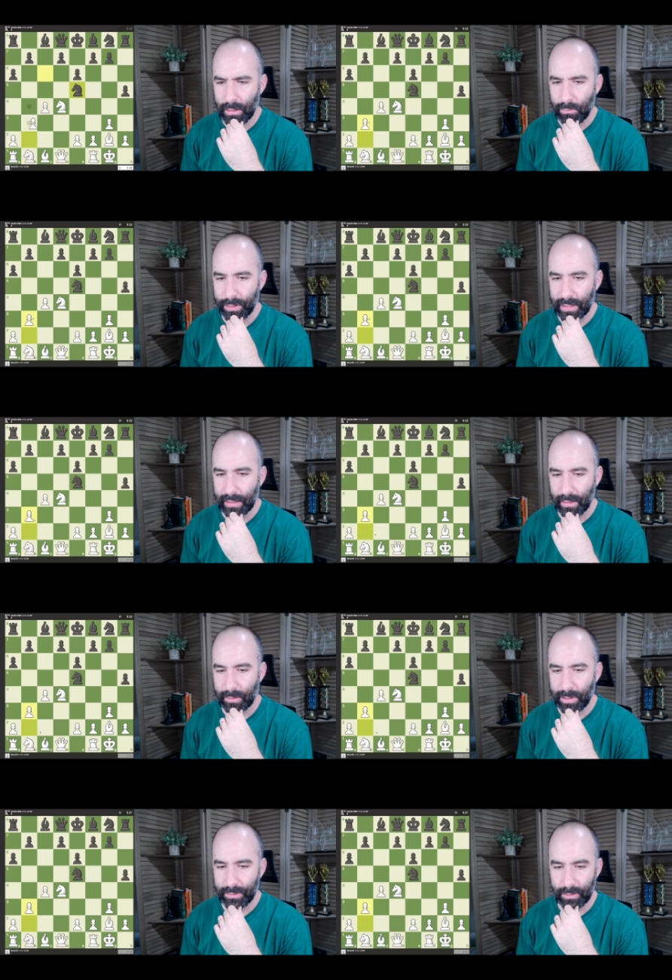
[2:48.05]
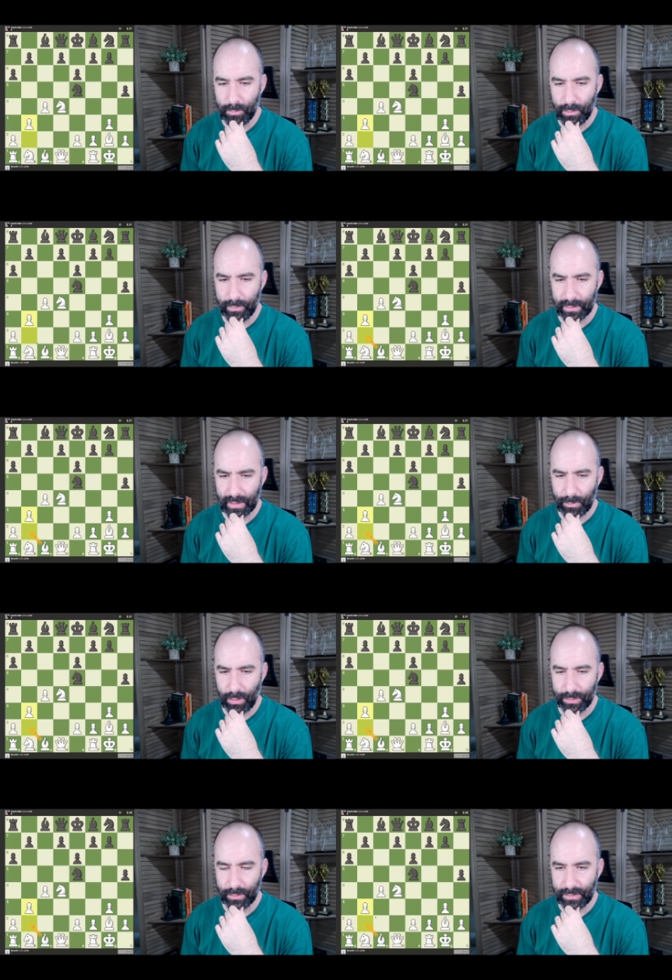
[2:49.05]
One thing I like about this move is I'm
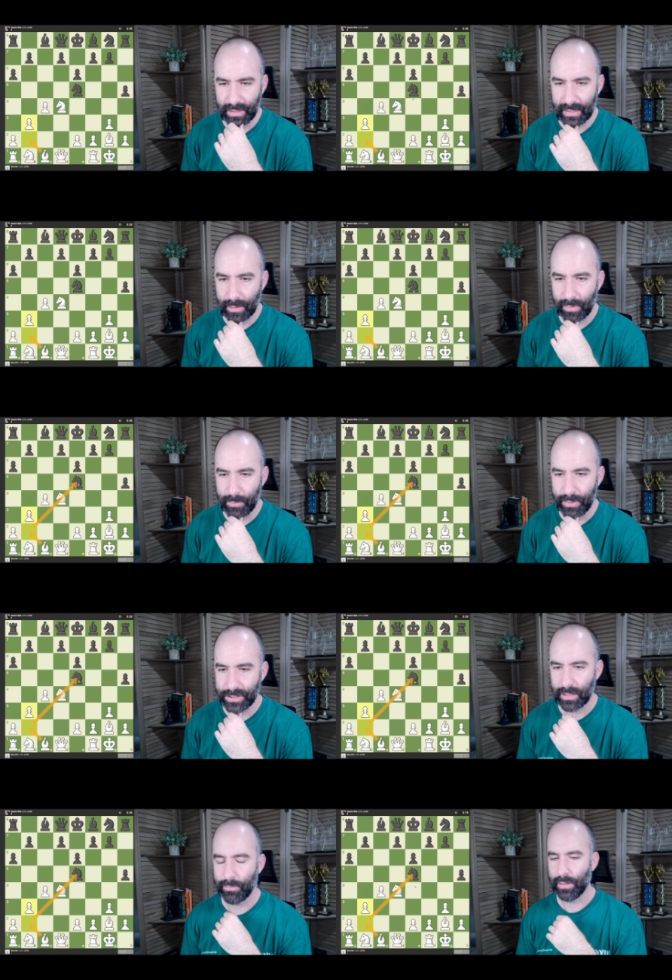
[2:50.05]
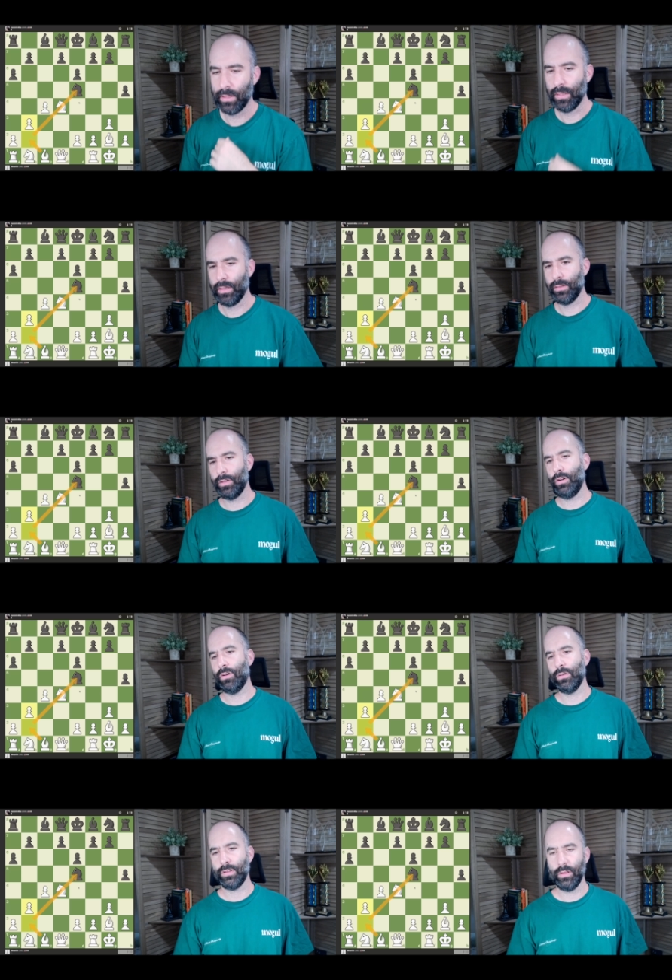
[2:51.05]
also setting up my bishop to
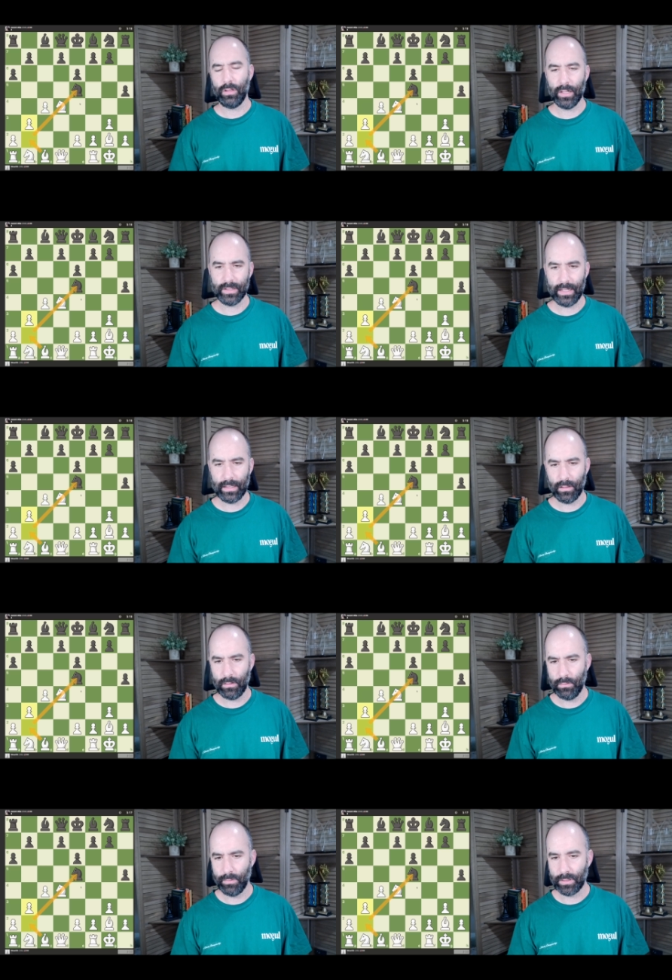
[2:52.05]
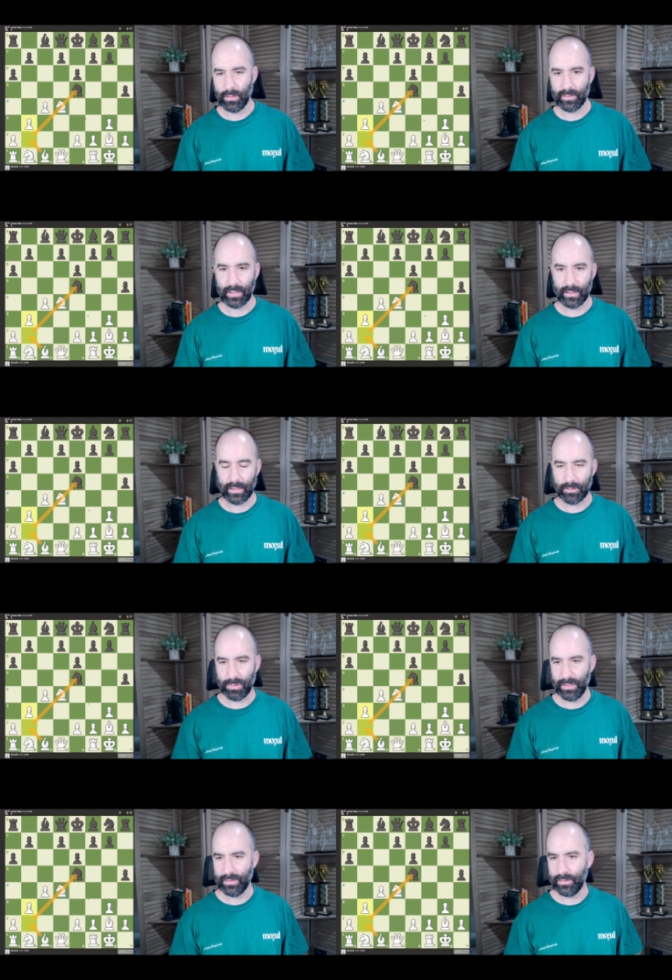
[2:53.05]
go to the long diagonal, which looks like a nice
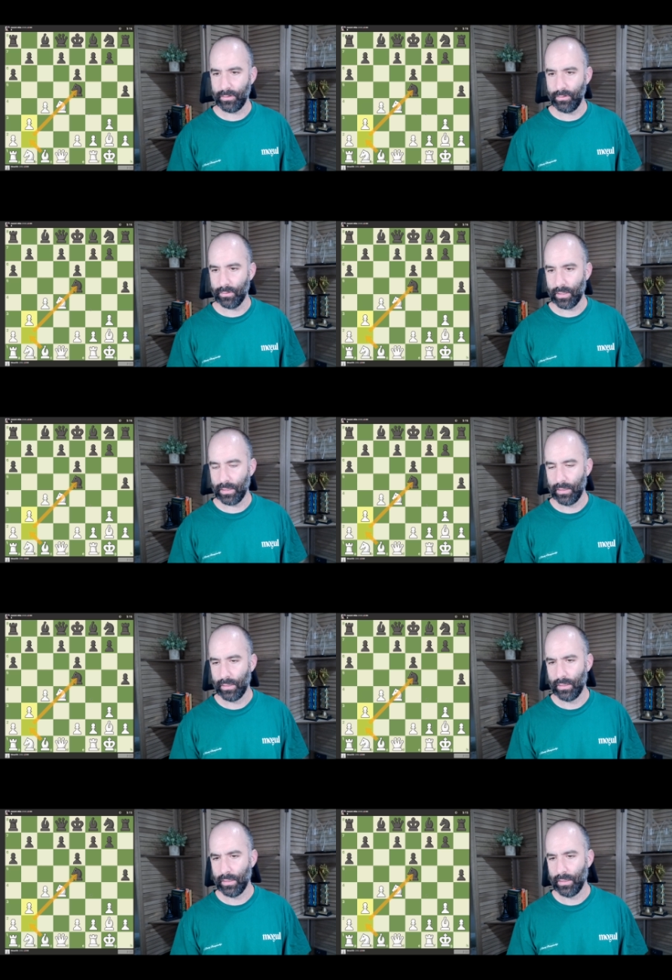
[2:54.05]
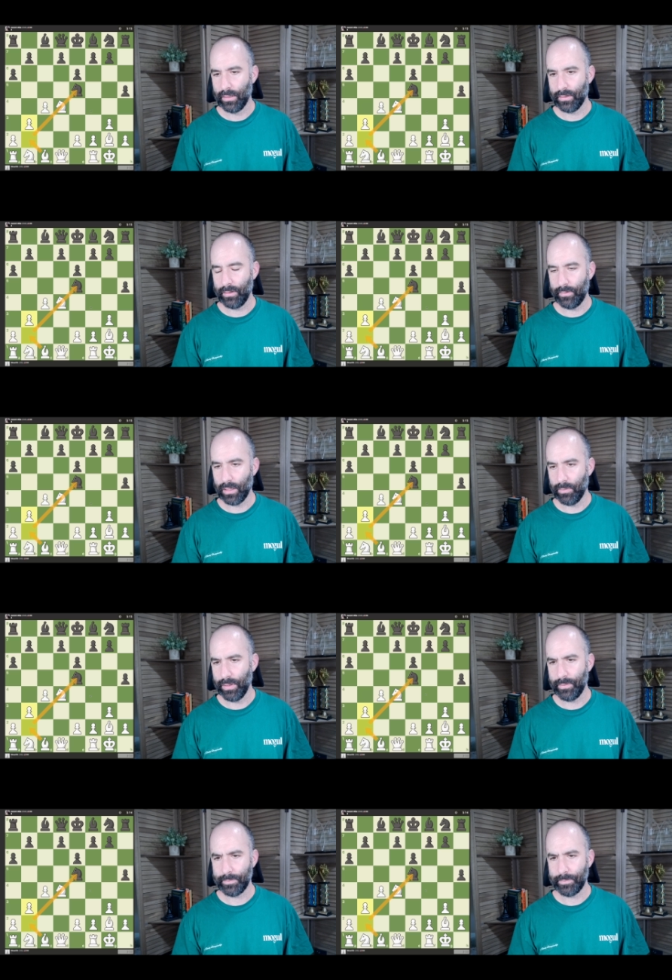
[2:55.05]
place to develop it.